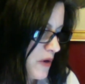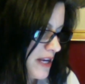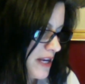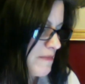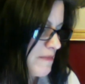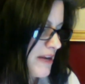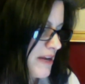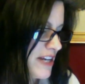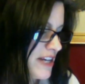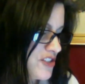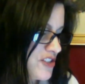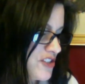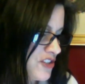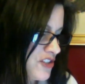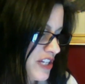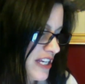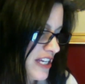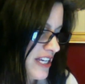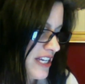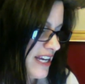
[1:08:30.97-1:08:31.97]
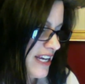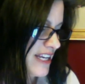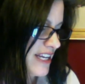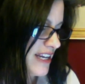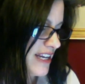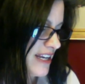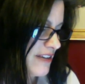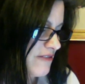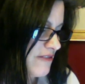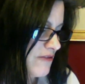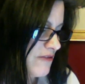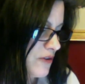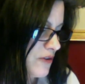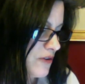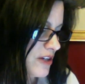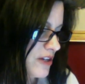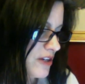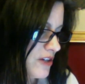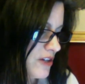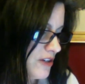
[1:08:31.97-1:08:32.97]
in my journey. I cannot
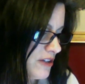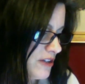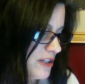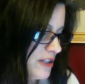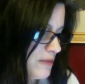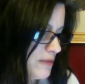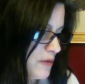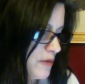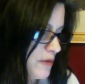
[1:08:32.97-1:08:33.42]
afford it currently, but will